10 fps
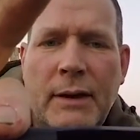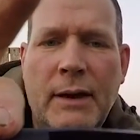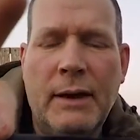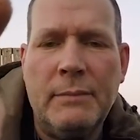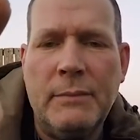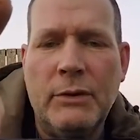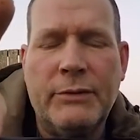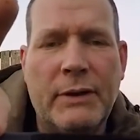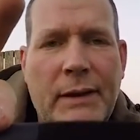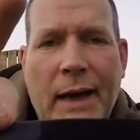
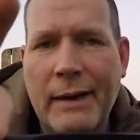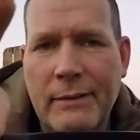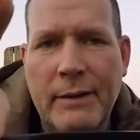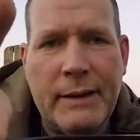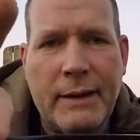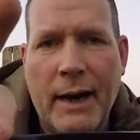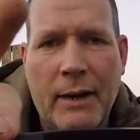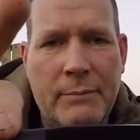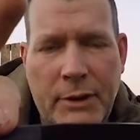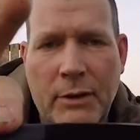Looks a lot like
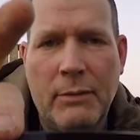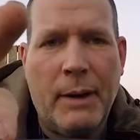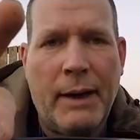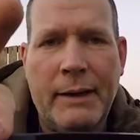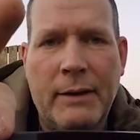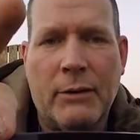my